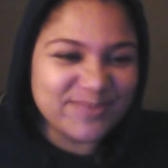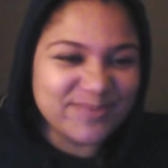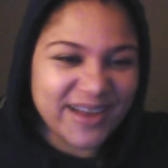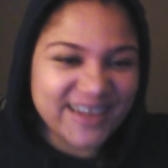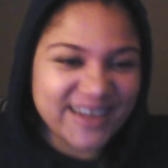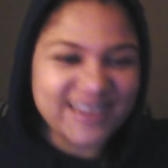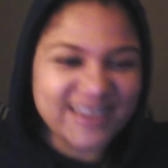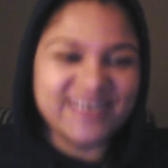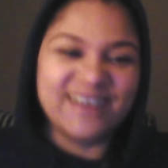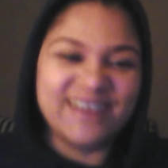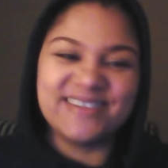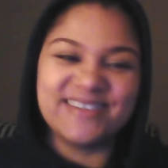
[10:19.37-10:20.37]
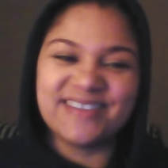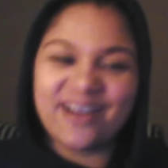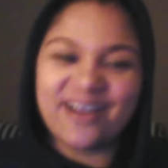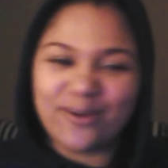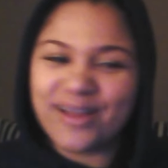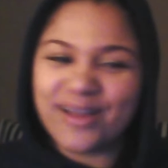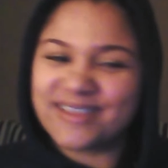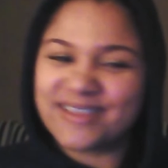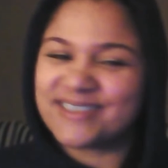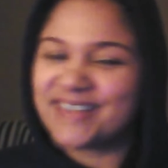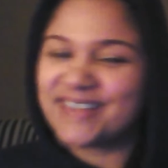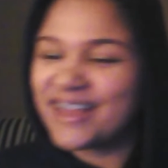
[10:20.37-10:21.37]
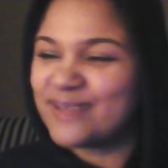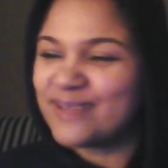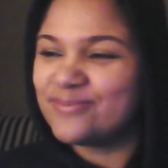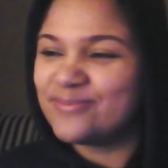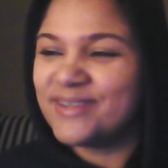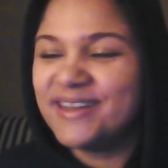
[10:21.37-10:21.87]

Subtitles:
but you know, it's not quite the same.